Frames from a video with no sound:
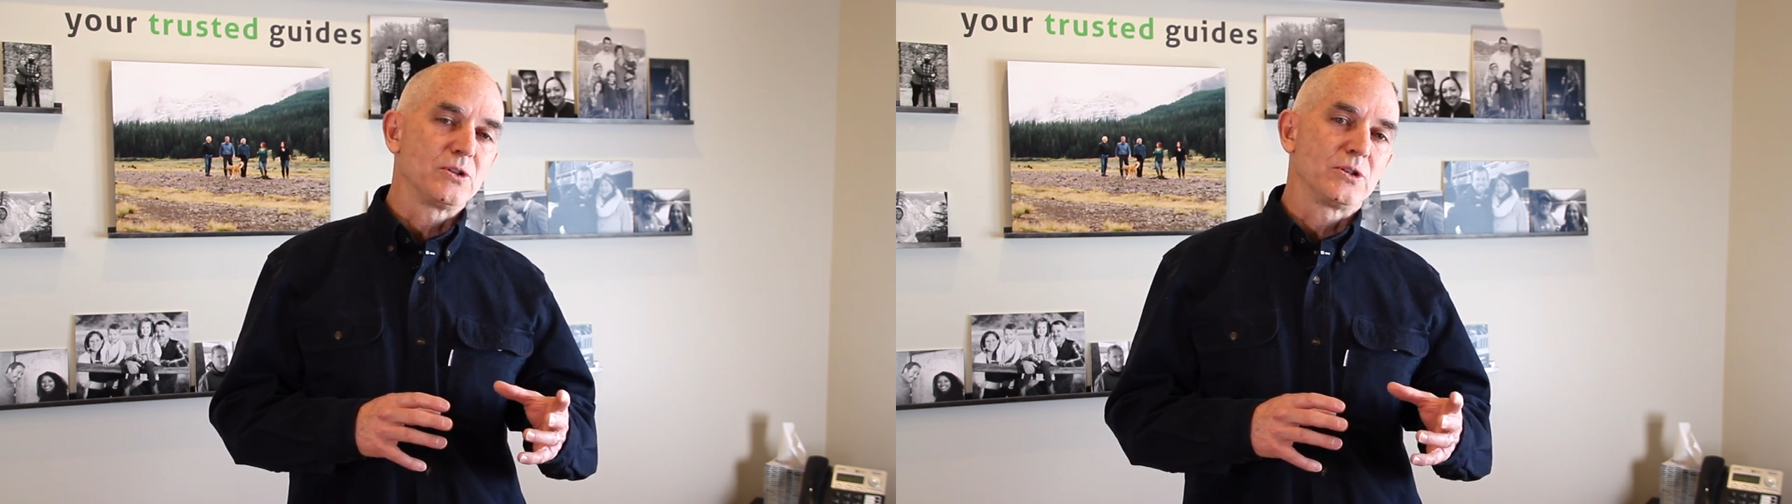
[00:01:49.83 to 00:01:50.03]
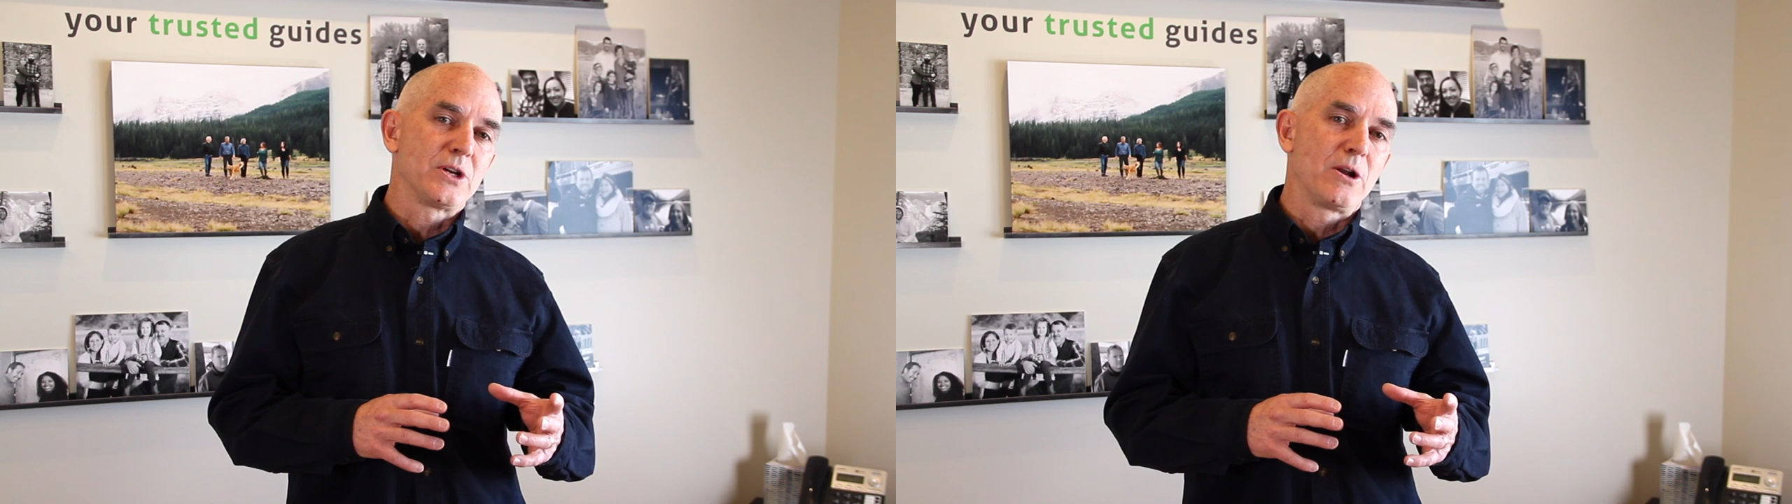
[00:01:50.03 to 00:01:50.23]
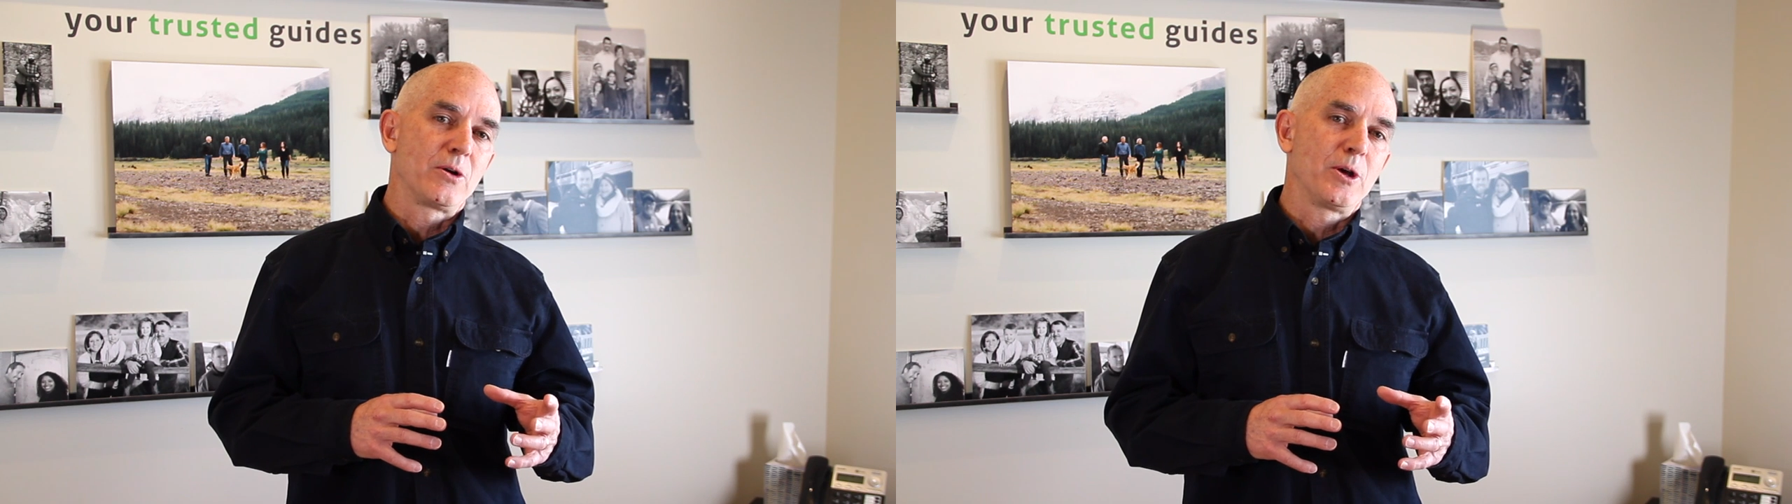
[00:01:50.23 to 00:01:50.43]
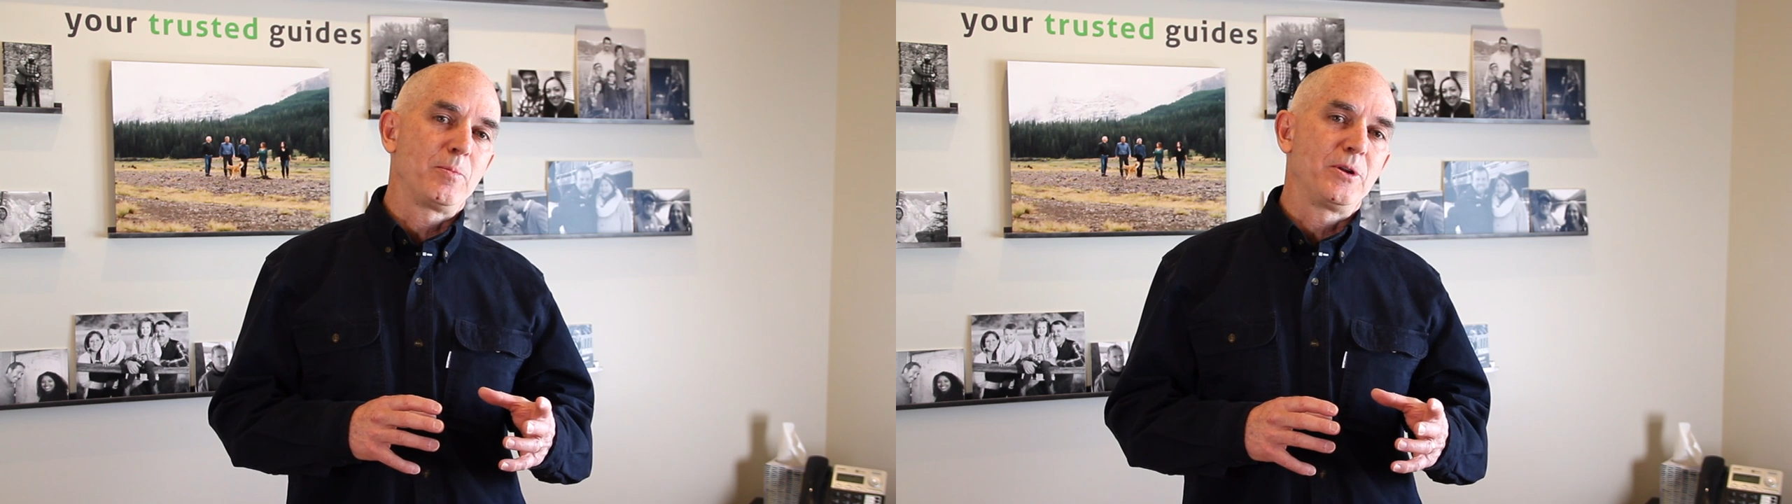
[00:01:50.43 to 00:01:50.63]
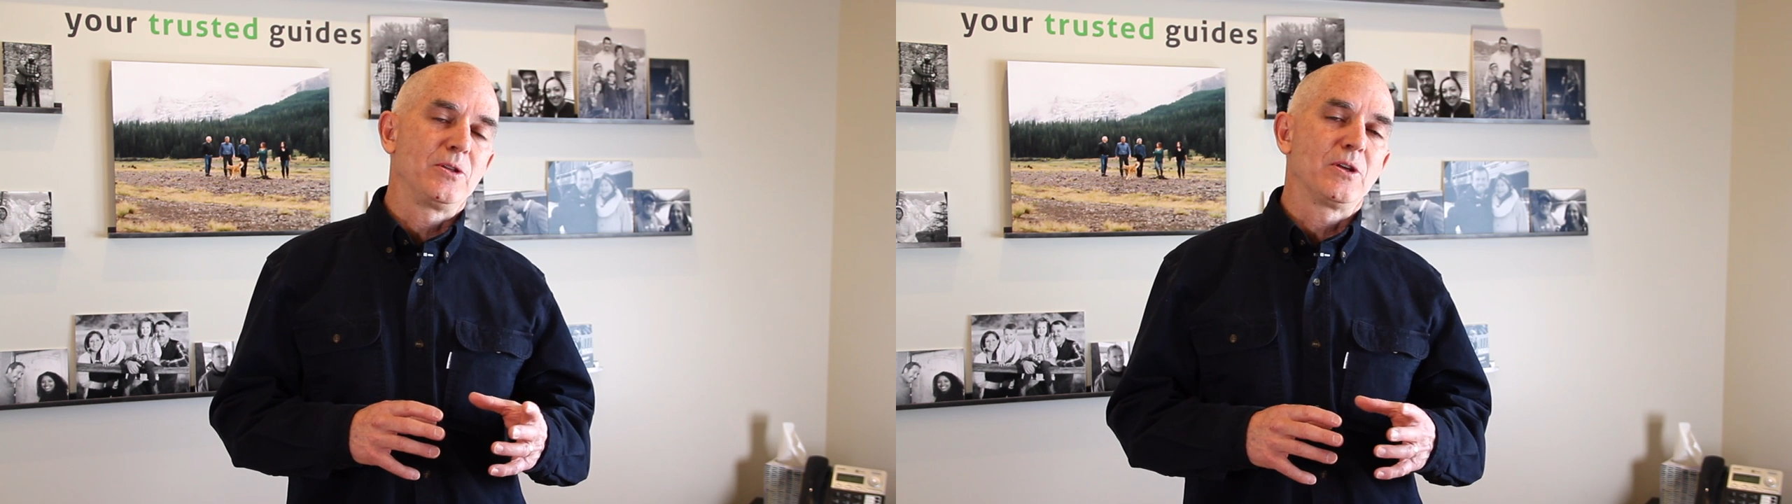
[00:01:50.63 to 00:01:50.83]
to the title
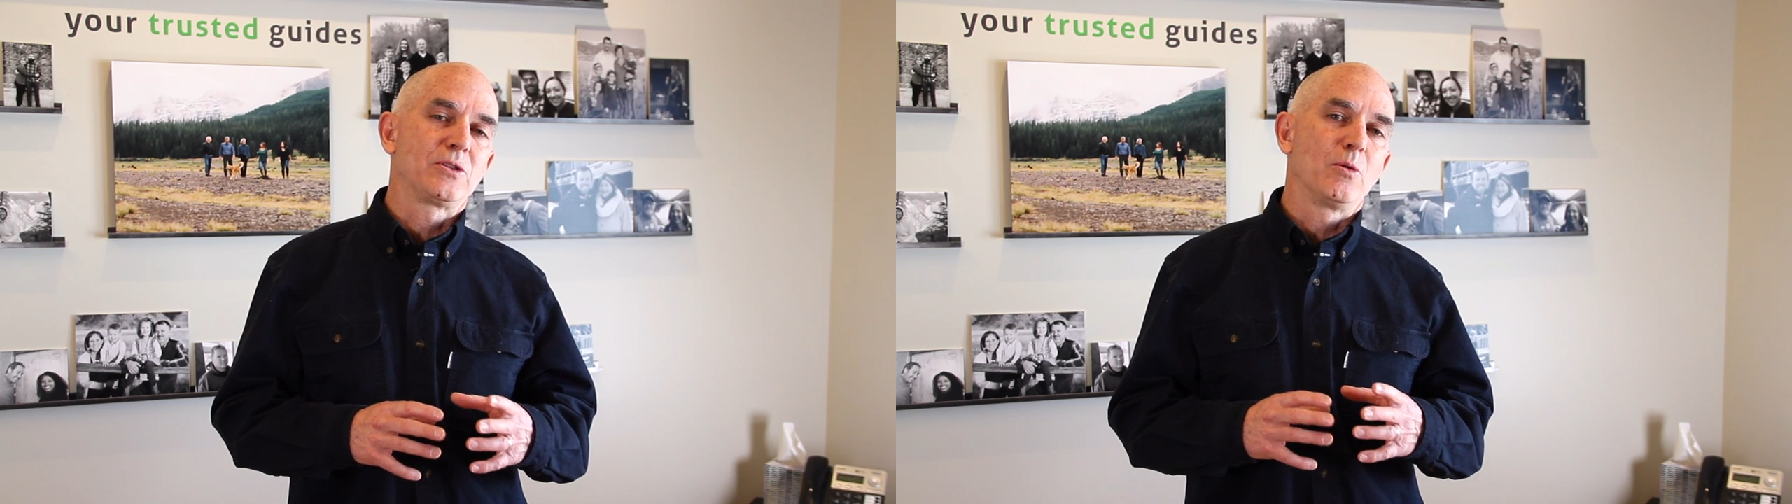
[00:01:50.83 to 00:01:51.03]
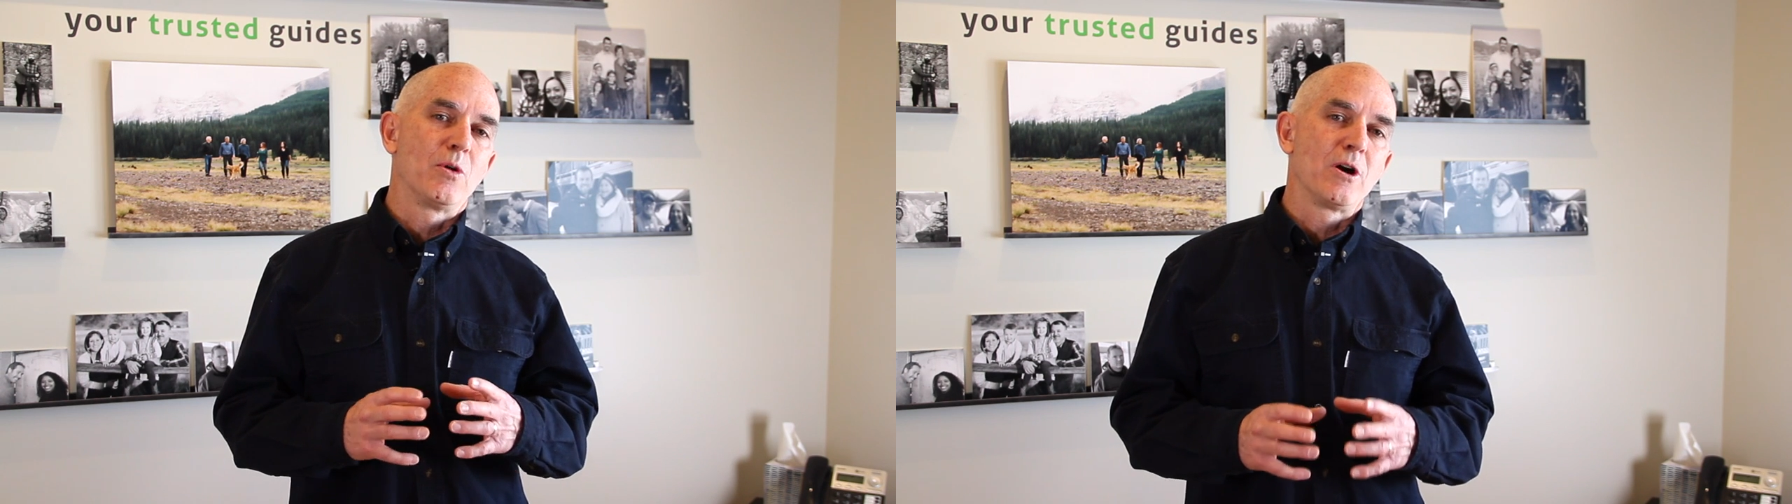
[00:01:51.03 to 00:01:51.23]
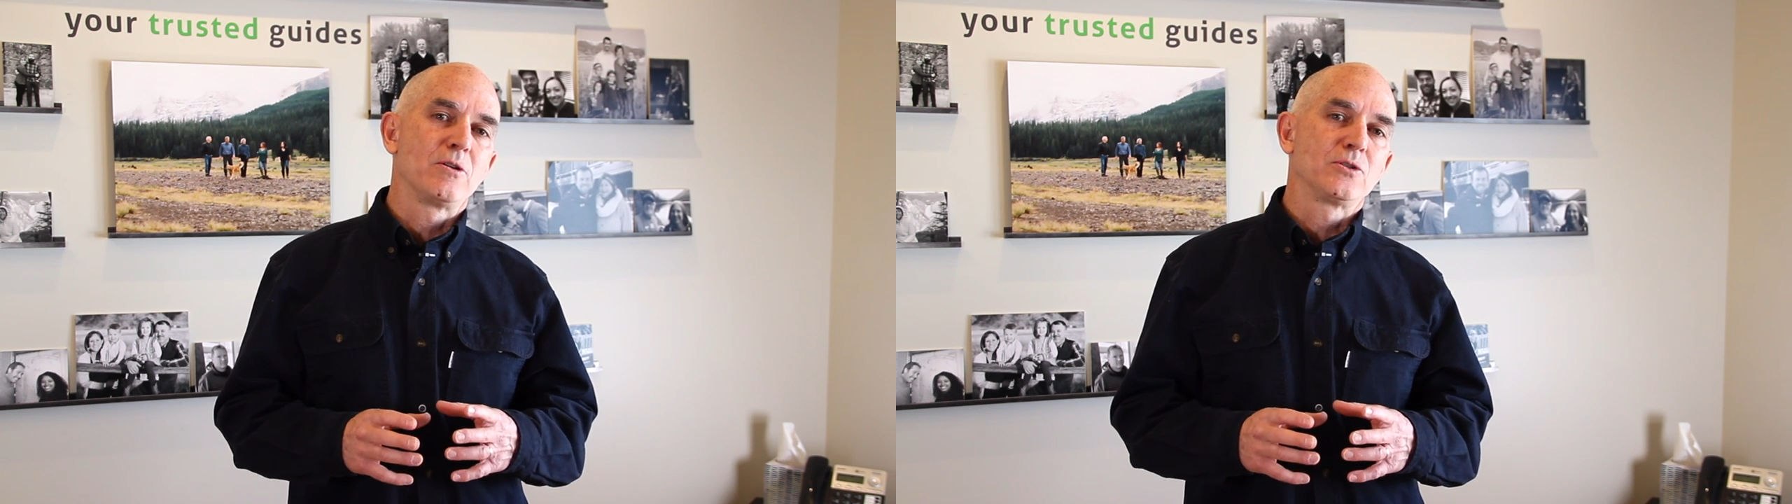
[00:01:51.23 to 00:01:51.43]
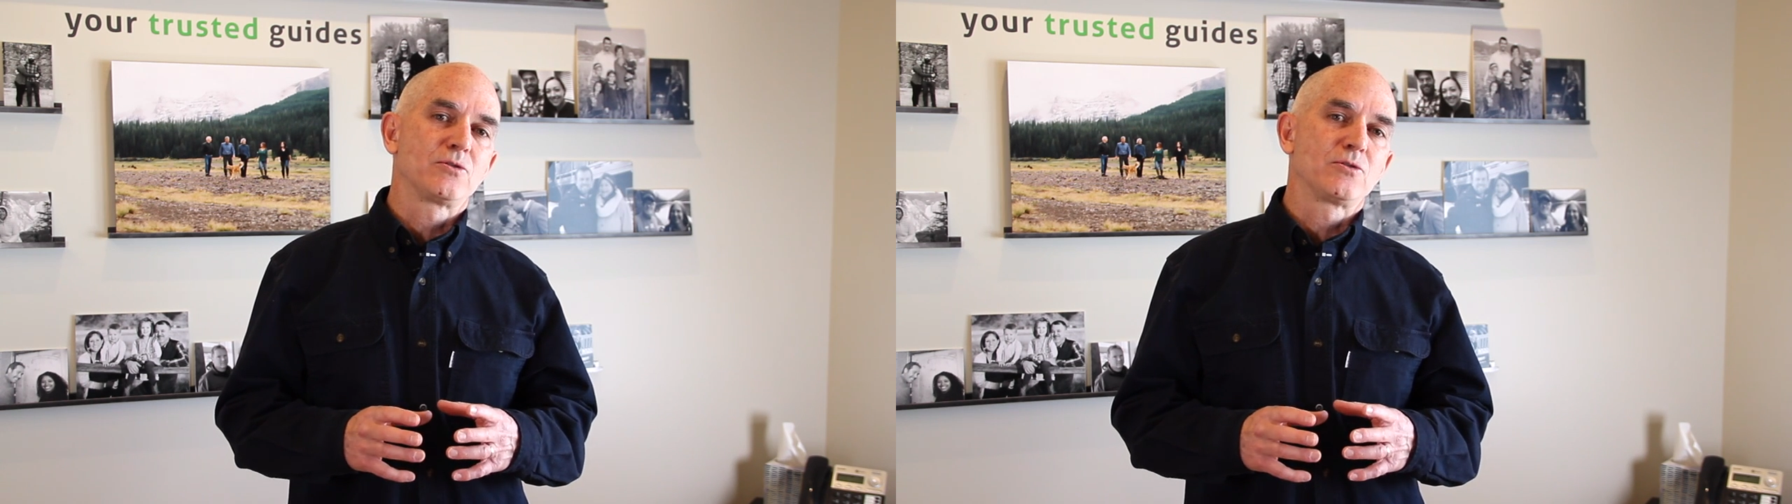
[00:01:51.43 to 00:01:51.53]
company that the wiring